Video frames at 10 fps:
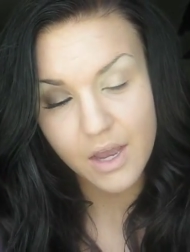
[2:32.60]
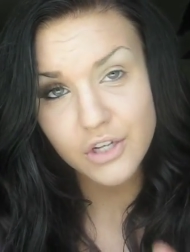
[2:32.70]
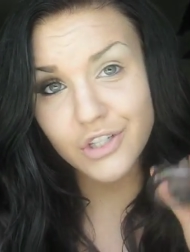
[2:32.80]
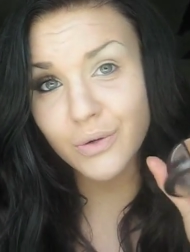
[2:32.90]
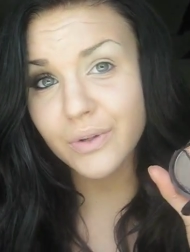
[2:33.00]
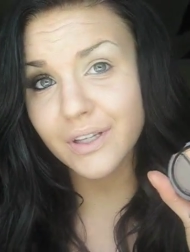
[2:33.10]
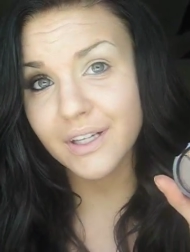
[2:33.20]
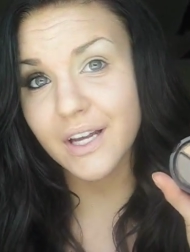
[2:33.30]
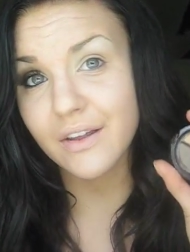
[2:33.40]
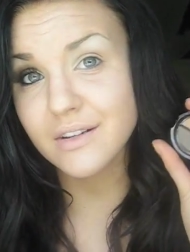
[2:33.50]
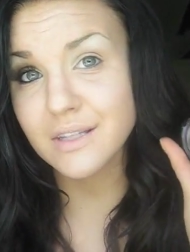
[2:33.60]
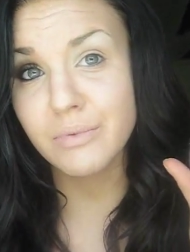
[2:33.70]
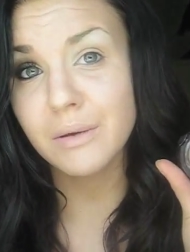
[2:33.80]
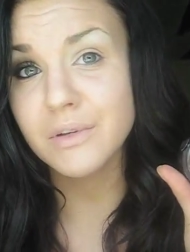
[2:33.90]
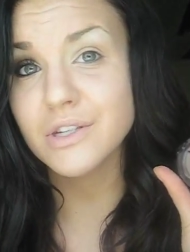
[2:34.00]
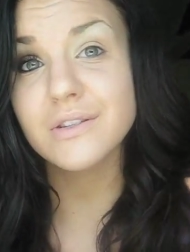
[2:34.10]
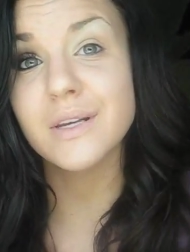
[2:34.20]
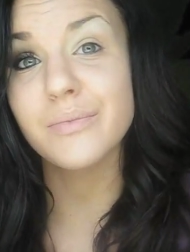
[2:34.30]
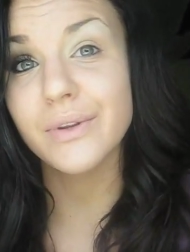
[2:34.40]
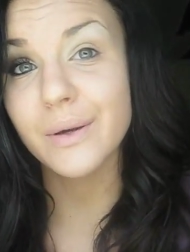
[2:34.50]
two really good colors. The pigment shows
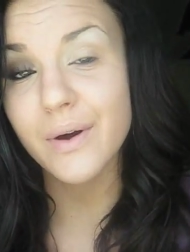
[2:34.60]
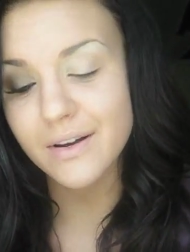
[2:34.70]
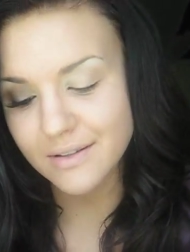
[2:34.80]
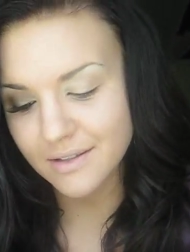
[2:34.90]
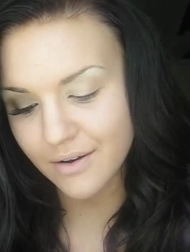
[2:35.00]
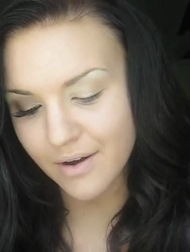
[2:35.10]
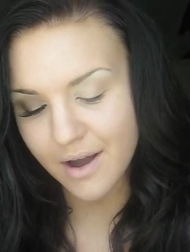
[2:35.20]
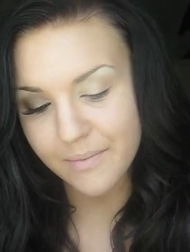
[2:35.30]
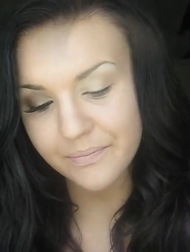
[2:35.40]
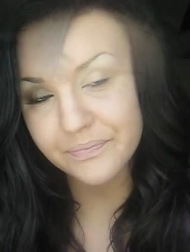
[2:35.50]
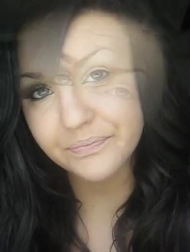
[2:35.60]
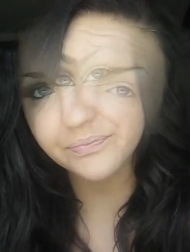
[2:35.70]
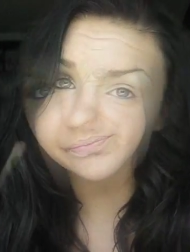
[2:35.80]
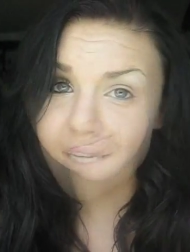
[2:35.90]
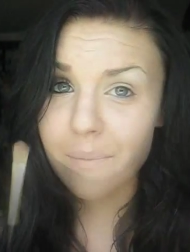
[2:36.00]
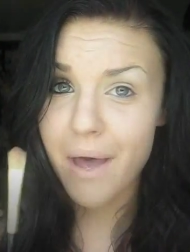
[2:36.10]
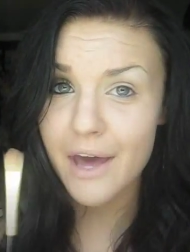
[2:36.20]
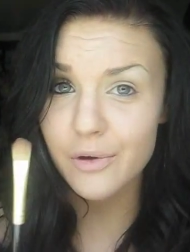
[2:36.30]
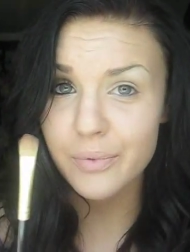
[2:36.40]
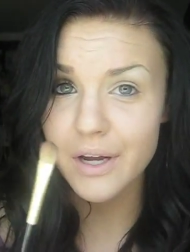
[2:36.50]
up really well. So, so I'm going to take a
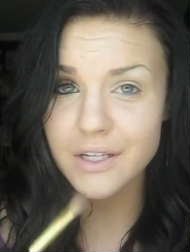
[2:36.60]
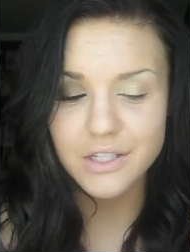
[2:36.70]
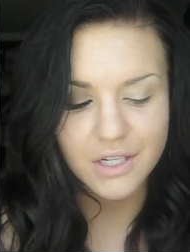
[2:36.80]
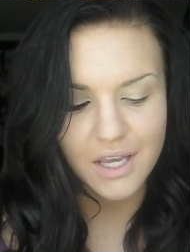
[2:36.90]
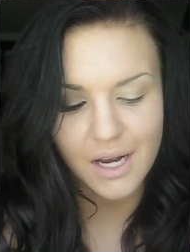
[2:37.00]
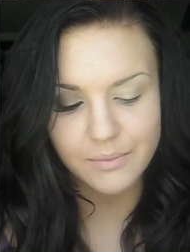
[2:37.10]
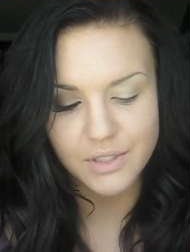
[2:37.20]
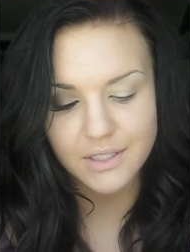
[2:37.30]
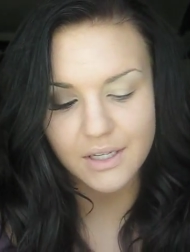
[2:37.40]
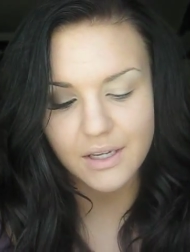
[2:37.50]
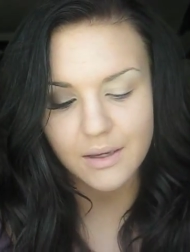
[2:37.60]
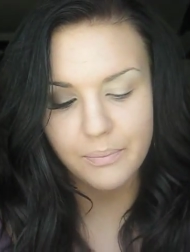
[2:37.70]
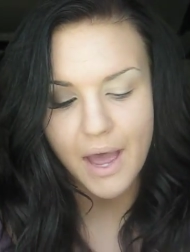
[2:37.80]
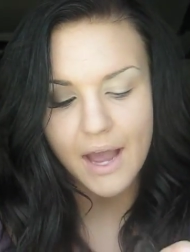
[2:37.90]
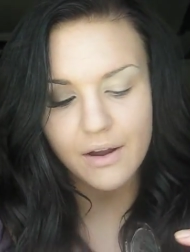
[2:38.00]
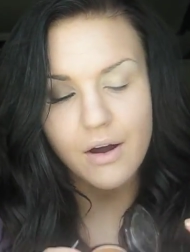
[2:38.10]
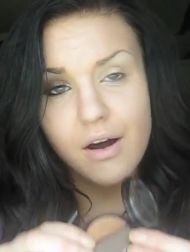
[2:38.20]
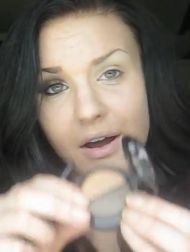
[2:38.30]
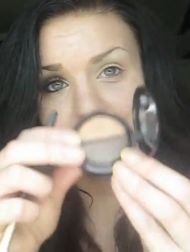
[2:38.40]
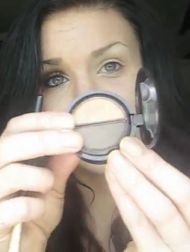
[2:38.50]
paddle brush and I'm just going to pack
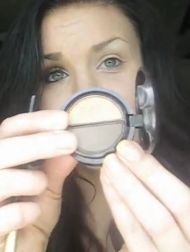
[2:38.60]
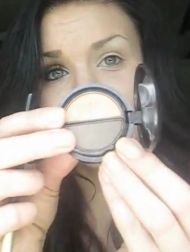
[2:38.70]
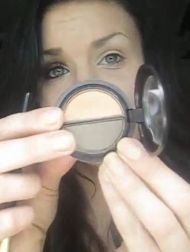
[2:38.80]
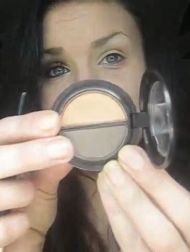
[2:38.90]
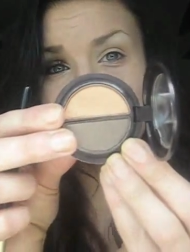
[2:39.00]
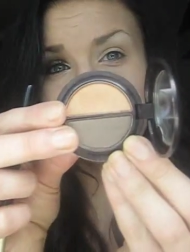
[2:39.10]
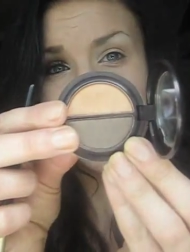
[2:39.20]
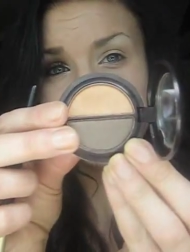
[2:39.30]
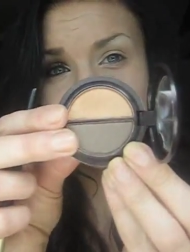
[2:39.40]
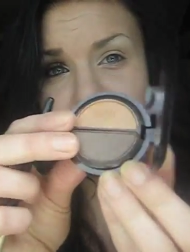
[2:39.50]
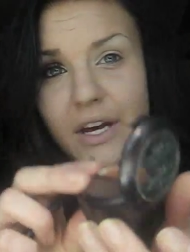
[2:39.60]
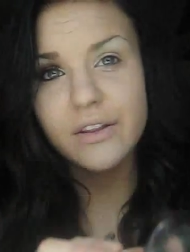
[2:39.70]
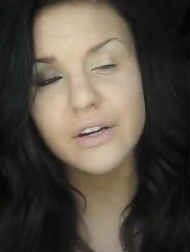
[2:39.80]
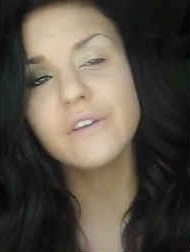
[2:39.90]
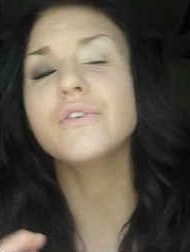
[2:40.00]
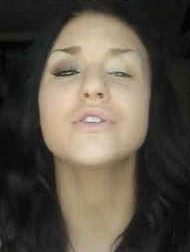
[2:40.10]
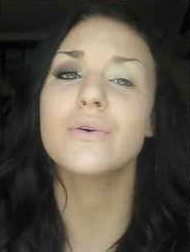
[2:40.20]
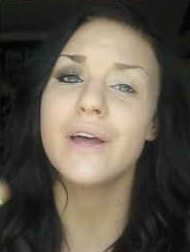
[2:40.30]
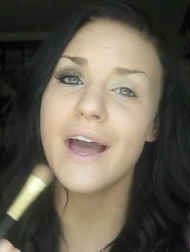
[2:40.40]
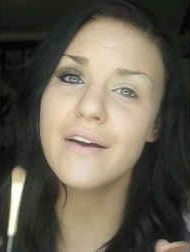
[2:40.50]
on the brownish color, and if you
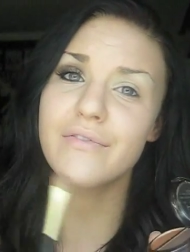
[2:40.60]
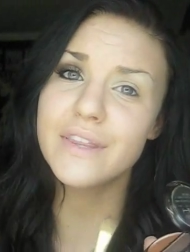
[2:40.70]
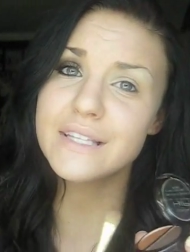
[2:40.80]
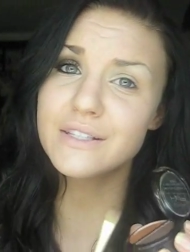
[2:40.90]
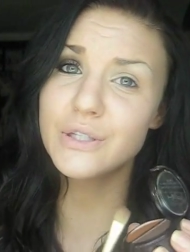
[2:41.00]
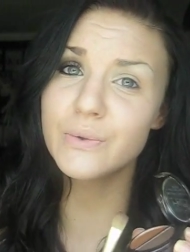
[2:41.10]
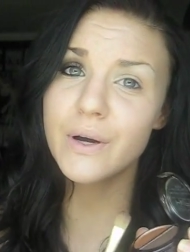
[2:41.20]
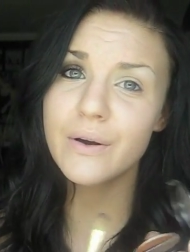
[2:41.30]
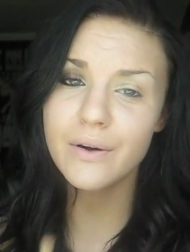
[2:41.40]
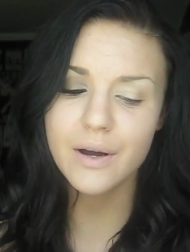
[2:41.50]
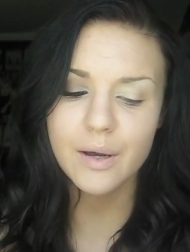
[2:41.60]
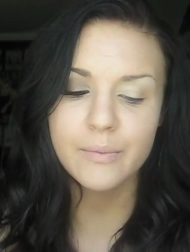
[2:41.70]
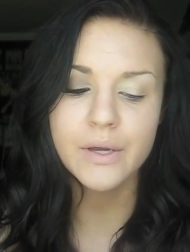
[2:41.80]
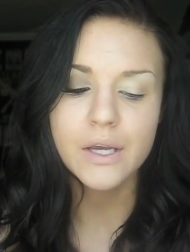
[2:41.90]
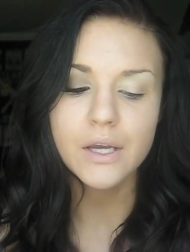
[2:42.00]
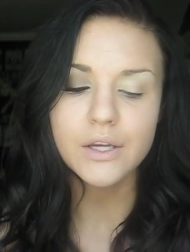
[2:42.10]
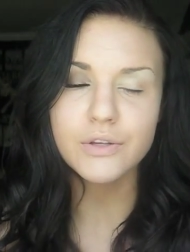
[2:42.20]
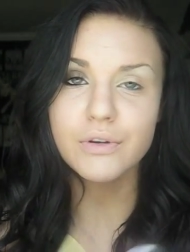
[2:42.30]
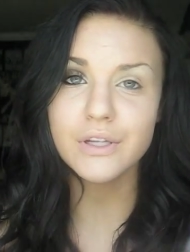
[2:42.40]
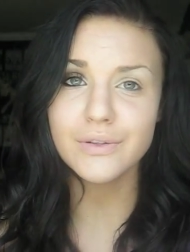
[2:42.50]
don't have this duo,
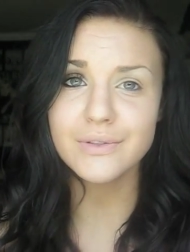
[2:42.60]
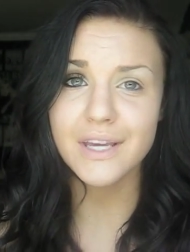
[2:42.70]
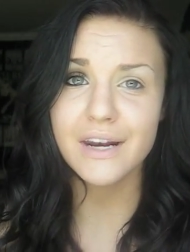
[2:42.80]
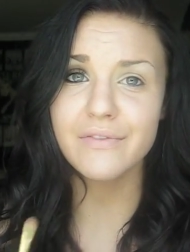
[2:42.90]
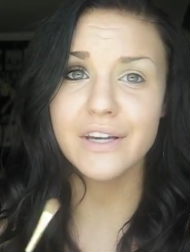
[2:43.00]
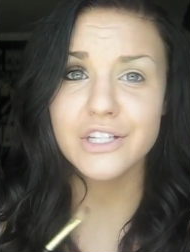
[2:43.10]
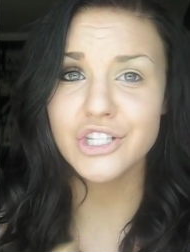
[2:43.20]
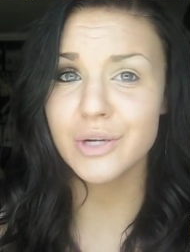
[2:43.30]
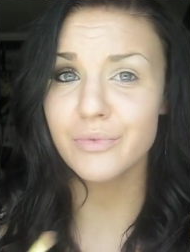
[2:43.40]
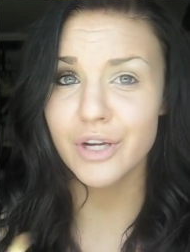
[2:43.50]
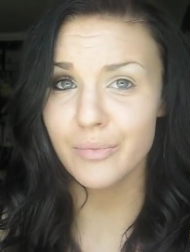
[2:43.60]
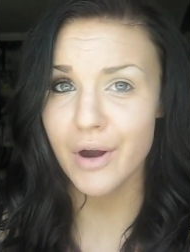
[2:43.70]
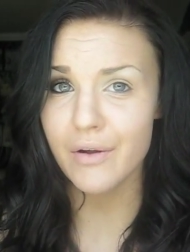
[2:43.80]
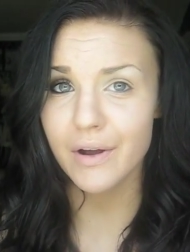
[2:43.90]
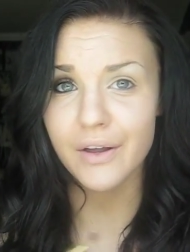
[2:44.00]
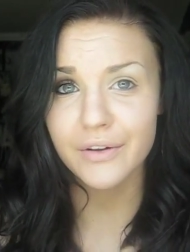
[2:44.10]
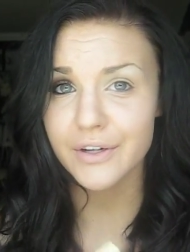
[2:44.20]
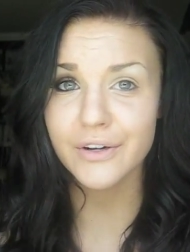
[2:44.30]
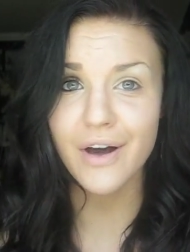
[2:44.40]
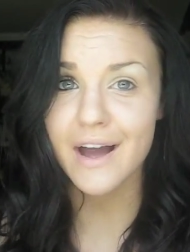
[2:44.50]
you can use kind of like a shimmery brown color.
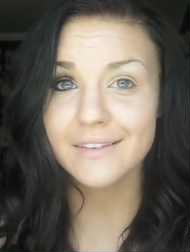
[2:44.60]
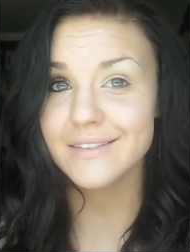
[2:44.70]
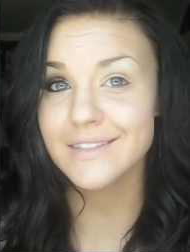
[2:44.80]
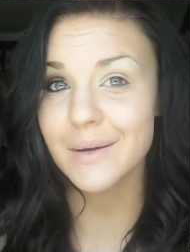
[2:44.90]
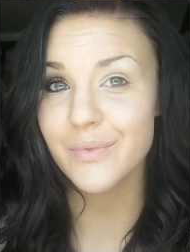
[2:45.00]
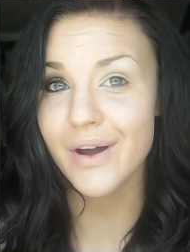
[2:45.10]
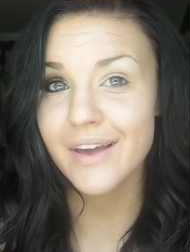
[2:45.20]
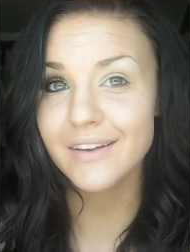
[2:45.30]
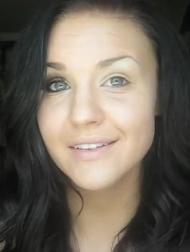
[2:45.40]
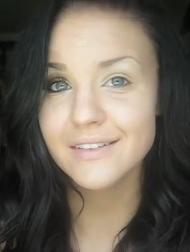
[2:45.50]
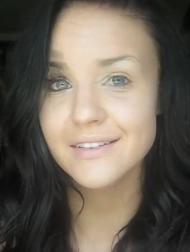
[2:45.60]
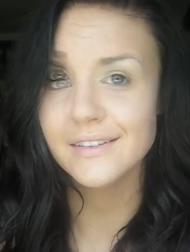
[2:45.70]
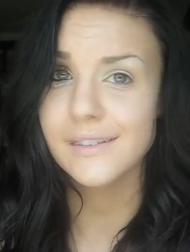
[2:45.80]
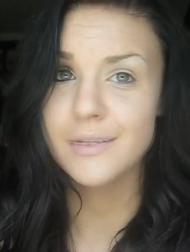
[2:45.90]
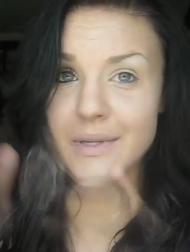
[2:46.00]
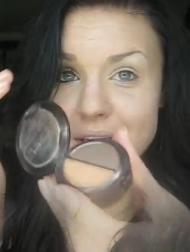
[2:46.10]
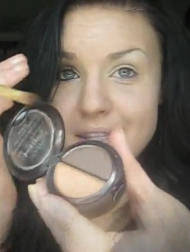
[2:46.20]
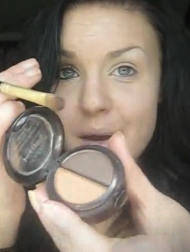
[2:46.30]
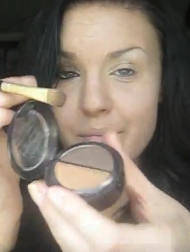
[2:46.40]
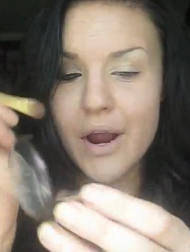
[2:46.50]
It'll act the same way. So I'm going to take
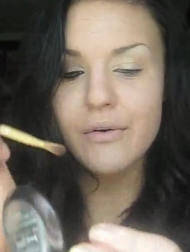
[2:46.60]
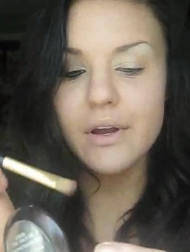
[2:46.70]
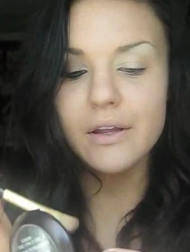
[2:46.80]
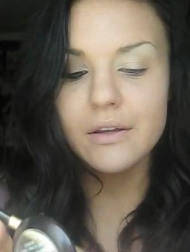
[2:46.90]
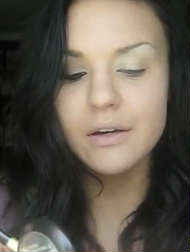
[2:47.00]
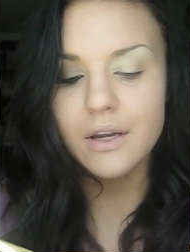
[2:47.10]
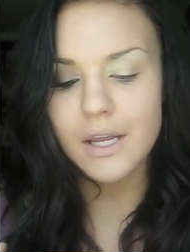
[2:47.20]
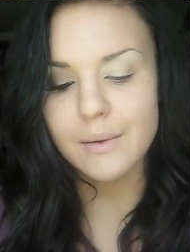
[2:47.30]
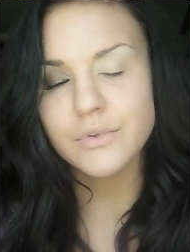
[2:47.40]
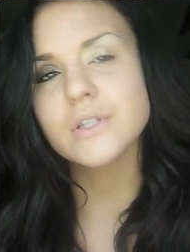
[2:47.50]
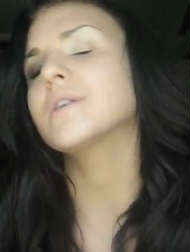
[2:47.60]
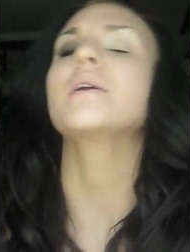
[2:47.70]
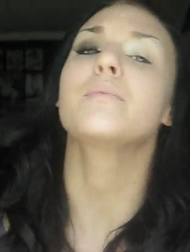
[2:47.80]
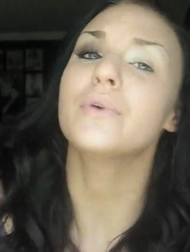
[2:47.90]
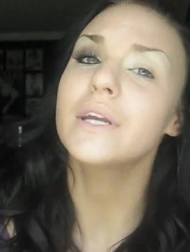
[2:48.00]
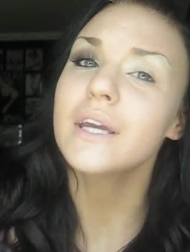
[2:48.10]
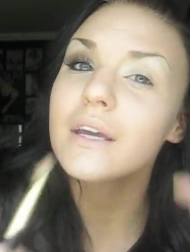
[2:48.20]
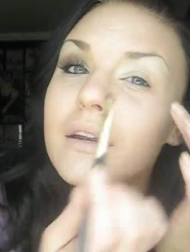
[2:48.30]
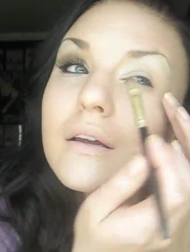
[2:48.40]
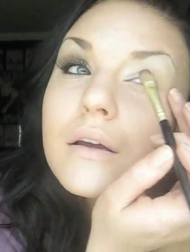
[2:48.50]
that brown color and I'm just going to bring it